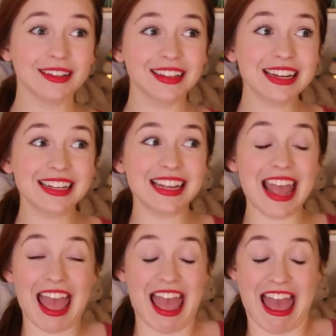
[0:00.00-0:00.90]
like,
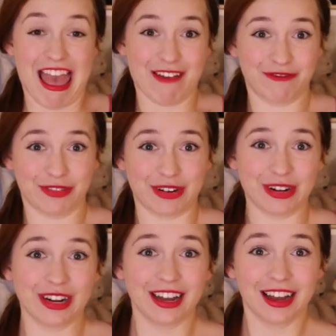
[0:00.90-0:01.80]

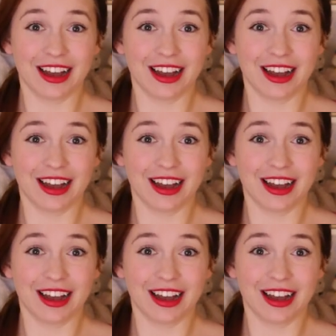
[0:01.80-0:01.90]
ever.